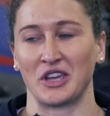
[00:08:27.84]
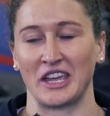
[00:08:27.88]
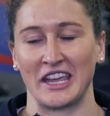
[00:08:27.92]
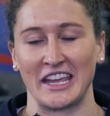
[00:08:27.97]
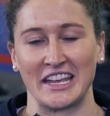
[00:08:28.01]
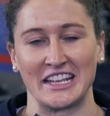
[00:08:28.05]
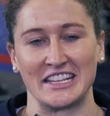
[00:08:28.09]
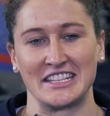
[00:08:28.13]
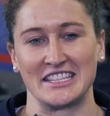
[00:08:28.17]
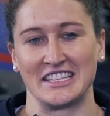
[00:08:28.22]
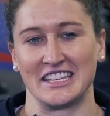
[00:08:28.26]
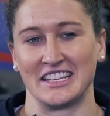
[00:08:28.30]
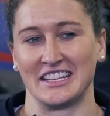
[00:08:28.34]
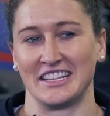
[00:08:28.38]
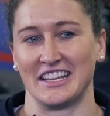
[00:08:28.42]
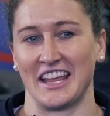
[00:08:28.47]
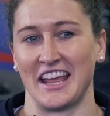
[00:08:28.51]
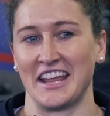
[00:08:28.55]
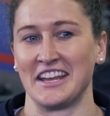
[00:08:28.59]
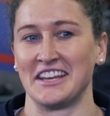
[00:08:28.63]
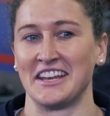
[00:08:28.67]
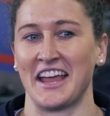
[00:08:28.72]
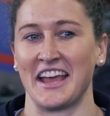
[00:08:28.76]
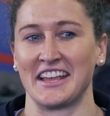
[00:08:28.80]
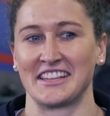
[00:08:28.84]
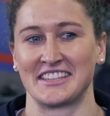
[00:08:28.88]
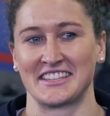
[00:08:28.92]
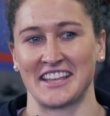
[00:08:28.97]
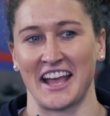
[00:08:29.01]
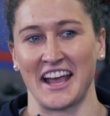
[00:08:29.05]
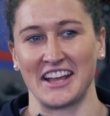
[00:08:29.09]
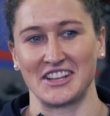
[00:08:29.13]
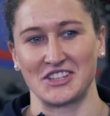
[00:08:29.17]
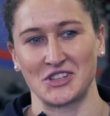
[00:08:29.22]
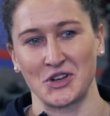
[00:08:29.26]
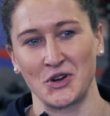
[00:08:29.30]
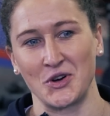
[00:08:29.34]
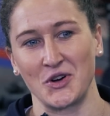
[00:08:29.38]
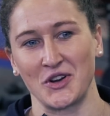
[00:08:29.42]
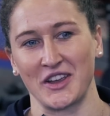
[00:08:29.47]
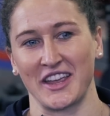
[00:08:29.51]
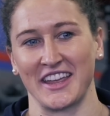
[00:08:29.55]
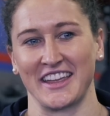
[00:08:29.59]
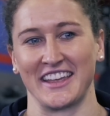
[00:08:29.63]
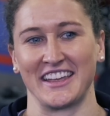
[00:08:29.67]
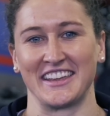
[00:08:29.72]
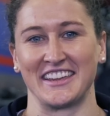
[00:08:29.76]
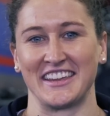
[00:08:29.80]
kids and start
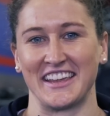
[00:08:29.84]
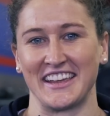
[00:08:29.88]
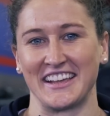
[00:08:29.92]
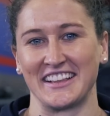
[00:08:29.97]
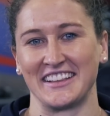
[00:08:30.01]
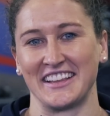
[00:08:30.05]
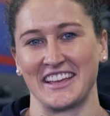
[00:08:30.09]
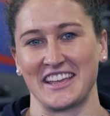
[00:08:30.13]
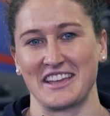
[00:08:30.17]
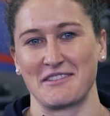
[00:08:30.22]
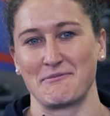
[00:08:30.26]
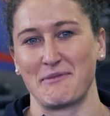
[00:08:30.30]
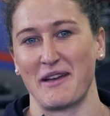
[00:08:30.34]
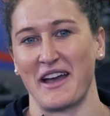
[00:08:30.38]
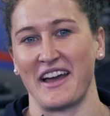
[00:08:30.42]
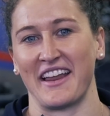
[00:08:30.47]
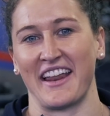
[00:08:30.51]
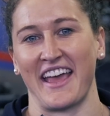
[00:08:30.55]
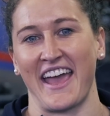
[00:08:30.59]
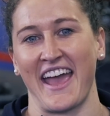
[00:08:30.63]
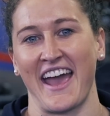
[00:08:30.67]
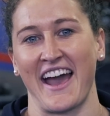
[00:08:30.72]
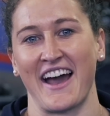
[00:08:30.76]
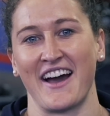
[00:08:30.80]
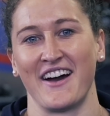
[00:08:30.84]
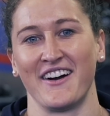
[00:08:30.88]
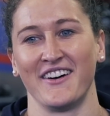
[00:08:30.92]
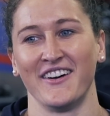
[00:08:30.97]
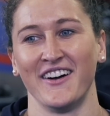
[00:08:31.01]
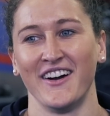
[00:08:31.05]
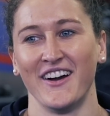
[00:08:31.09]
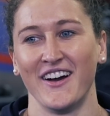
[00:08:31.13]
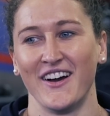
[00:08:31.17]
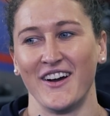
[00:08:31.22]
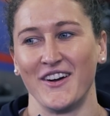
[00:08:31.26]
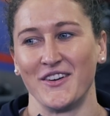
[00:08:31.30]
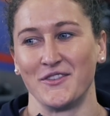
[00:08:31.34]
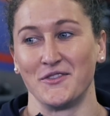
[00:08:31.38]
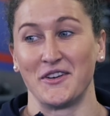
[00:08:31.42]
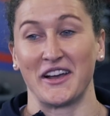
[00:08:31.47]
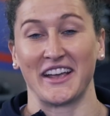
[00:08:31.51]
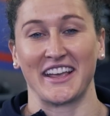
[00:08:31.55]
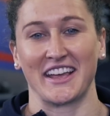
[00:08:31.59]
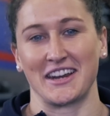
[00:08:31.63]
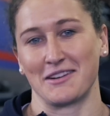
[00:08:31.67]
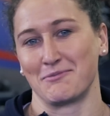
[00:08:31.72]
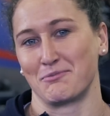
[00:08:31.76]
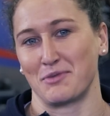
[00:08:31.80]
talking and giggling about how
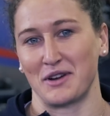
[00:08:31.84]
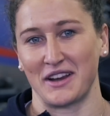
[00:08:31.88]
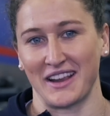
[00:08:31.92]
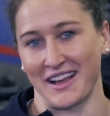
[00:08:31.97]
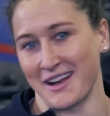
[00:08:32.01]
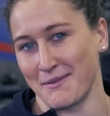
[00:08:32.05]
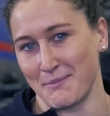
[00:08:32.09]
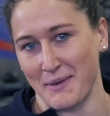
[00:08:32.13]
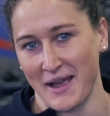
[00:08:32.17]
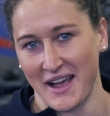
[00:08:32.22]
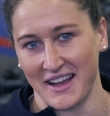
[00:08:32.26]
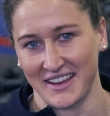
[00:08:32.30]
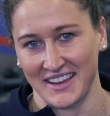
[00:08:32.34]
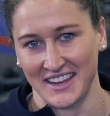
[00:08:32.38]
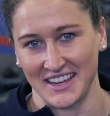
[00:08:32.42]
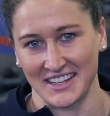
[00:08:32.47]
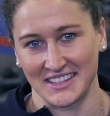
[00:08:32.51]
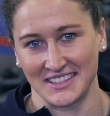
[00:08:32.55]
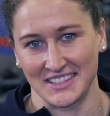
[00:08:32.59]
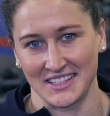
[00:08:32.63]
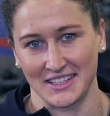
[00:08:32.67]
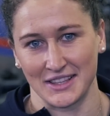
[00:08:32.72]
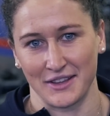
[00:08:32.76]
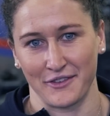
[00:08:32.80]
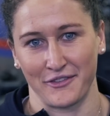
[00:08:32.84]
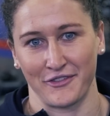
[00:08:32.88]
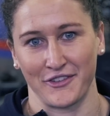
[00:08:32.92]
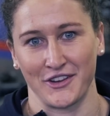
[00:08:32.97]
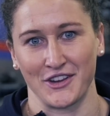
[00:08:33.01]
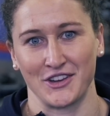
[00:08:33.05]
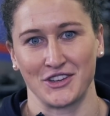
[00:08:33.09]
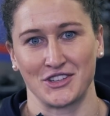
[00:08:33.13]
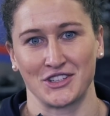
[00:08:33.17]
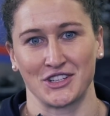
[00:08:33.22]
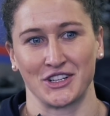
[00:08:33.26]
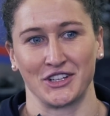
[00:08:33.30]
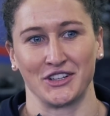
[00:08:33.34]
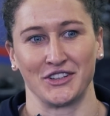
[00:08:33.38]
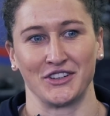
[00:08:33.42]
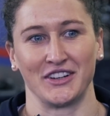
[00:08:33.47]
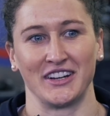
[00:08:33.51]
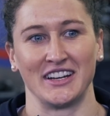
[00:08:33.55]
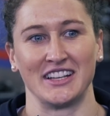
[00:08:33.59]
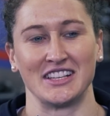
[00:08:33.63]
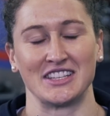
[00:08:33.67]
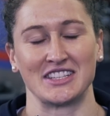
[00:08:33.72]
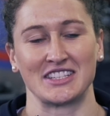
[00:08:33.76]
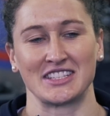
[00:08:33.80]
we're going to bring up our kids in the future,
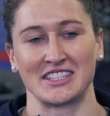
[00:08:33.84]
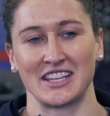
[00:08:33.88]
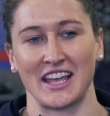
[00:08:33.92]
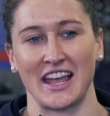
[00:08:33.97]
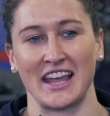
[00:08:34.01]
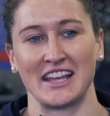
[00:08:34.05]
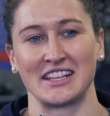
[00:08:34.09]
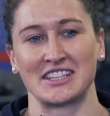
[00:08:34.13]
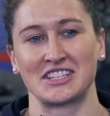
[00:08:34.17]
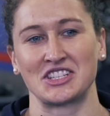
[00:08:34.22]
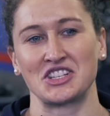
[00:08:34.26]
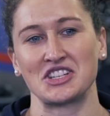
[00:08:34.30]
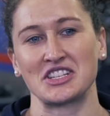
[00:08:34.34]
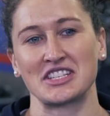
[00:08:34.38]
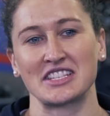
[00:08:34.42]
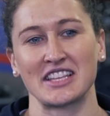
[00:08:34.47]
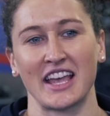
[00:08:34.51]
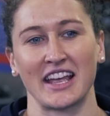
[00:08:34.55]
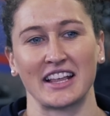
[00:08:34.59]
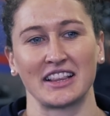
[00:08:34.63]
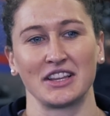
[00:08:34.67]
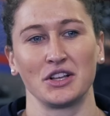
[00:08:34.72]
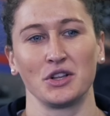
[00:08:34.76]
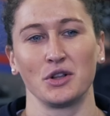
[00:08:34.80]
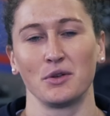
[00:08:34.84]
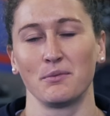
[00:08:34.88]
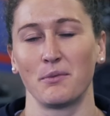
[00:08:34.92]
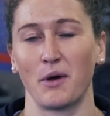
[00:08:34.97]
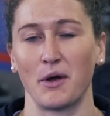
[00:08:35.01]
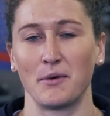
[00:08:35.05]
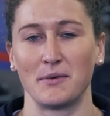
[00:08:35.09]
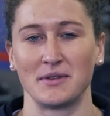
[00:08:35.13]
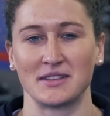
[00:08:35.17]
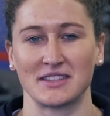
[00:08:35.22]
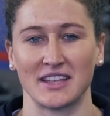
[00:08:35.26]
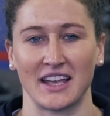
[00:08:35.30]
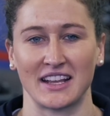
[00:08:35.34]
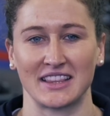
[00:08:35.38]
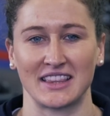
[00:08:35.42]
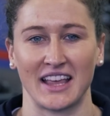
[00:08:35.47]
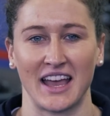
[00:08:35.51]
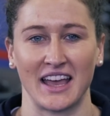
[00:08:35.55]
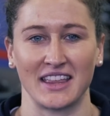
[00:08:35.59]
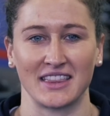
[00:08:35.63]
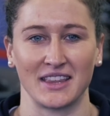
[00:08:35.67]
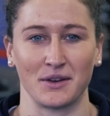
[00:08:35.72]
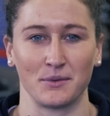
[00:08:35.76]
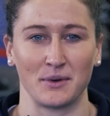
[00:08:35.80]
and it's just like little moments like
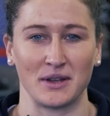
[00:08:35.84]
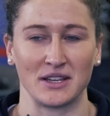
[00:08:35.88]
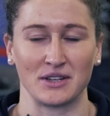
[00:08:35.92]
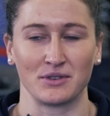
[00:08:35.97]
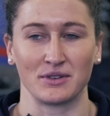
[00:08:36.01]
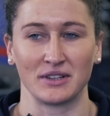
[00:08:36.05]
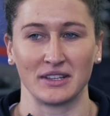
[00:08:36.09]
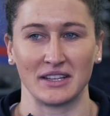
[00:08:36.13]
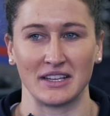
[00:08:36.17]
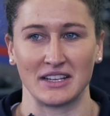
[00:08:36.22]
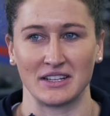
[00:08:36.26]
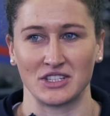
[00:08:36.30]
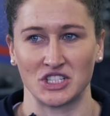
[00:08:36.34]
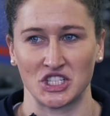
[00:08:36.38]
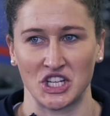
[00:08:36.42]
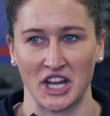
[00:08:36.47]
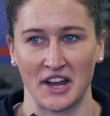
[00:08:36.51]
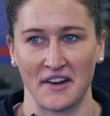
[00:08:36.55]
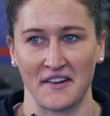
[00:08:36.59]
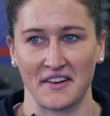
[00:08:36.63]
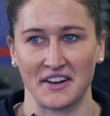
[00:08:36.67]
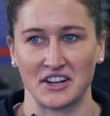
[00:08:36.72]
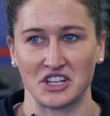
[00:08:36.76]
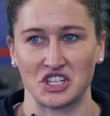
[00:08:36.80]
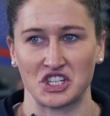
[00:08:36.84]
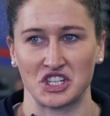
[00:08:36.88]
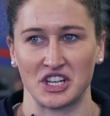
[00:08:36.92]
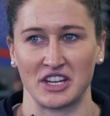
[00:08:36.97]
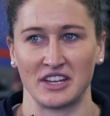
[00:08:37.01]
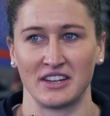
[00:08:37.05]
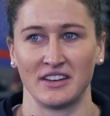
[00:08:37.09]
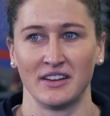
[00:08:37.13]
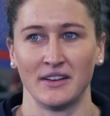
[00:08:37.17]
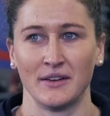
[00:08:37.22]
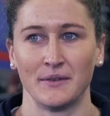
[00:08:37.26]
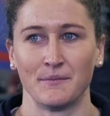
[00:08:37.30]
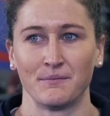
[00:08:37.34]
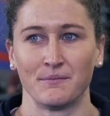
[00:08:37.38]
that that we really cherish, and